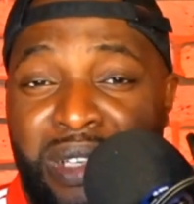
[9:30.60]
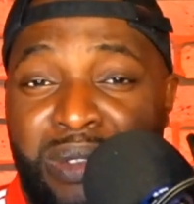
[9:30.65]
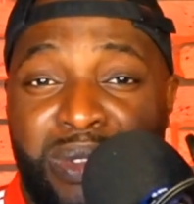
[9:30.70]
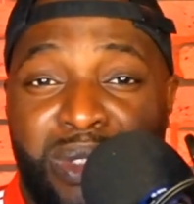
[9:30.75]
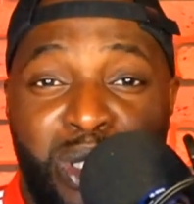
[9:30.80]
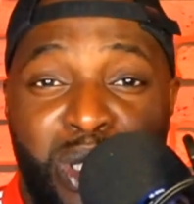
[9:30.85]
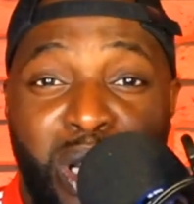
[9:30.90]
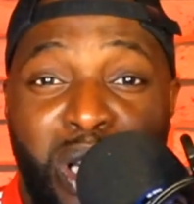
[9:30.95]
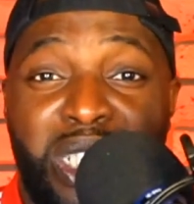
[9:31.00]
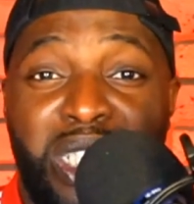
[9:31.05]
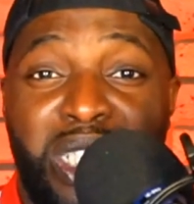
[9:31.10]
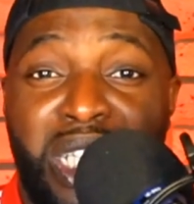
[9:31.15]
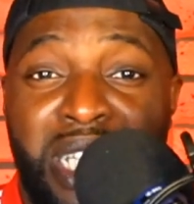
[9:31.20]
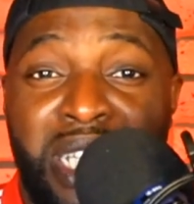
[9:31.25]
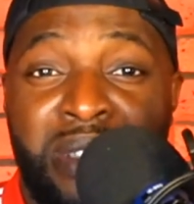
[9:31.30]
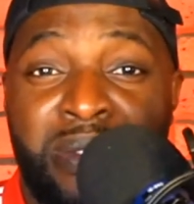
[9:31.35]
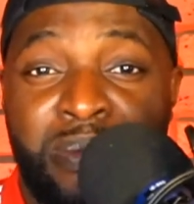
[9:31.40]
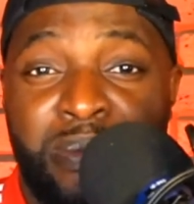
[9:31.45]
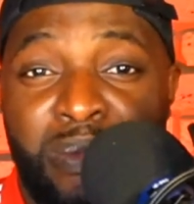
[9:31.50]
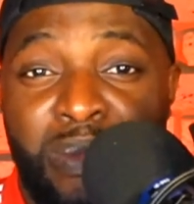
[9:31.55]

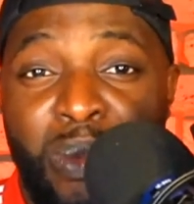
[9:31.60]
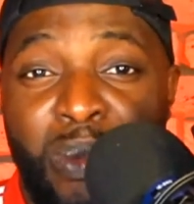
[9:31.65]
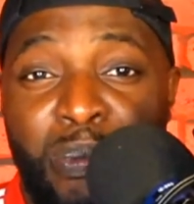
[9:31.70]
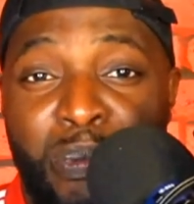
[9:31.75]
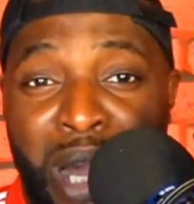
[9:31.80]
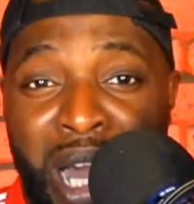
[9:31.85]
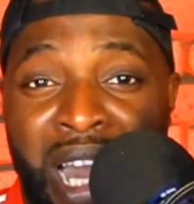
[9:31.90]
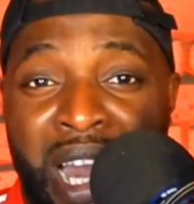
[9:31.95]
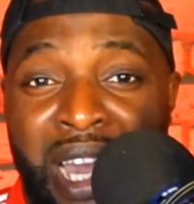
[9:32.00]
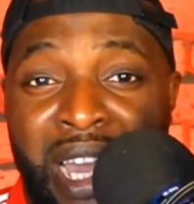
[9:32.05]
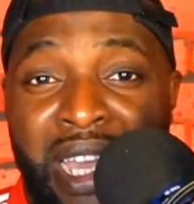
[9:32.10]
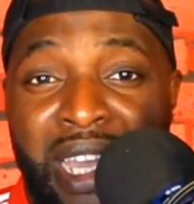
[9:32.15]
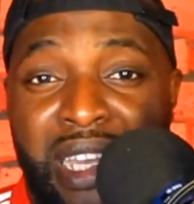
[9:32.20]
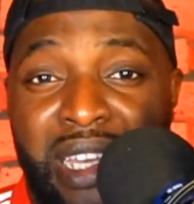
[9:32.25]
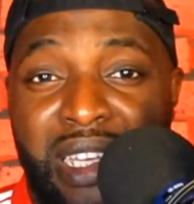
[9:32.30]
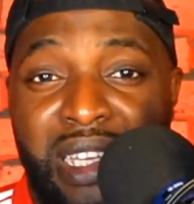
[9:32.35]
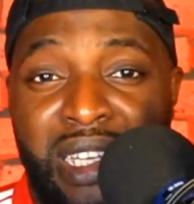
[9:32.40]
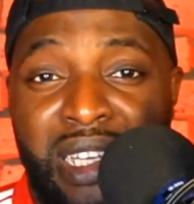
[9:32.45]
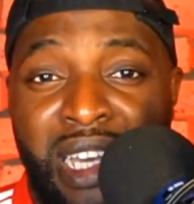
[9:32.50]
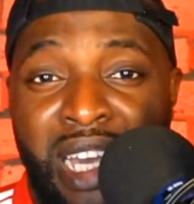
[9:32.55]
judging
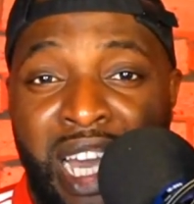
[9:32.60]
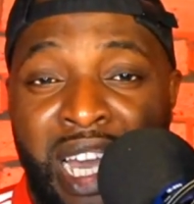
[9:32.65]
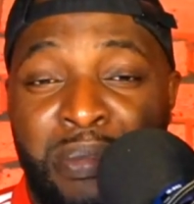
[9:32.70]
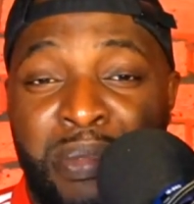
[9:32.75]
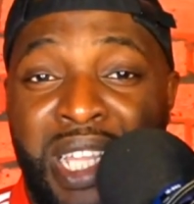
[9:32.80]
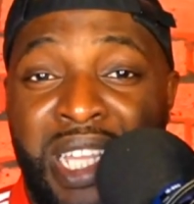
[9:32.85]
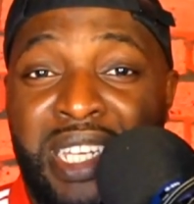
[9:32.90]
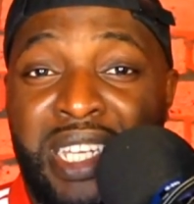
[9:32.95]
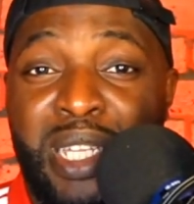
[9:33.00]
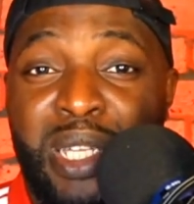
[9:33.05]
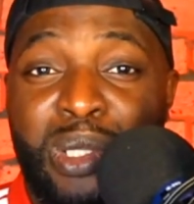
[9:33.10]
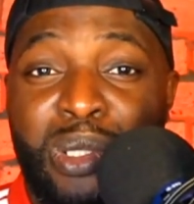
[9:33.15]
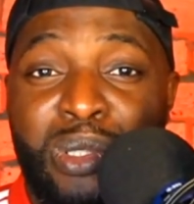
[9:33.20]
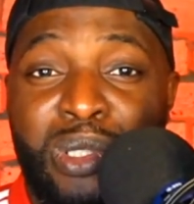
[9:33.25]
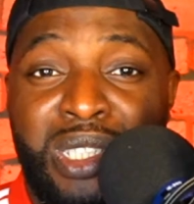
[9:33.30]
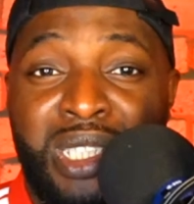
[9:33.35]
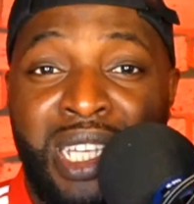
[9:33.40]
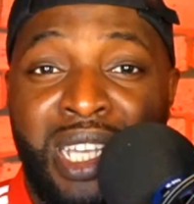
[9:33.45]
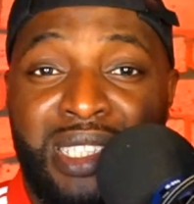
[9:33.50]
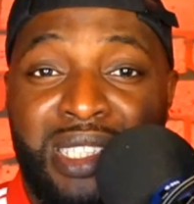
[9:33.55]
by the
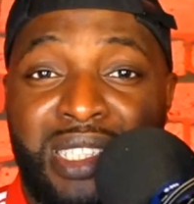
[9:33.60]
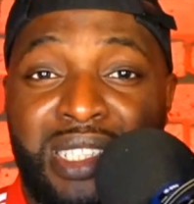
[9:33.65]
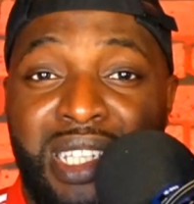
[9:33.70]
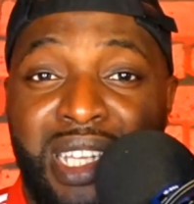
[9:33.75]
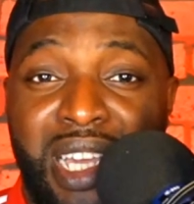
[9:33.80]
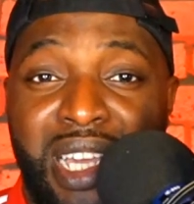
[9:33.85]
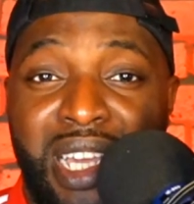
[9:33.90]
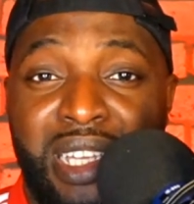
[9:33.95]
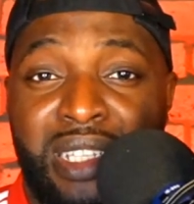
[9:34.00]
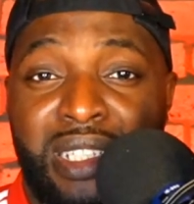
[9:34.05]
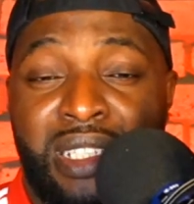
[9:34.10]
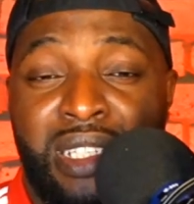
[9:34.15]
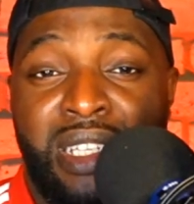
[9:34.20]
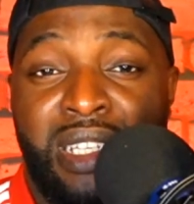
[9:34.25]
news yesterday,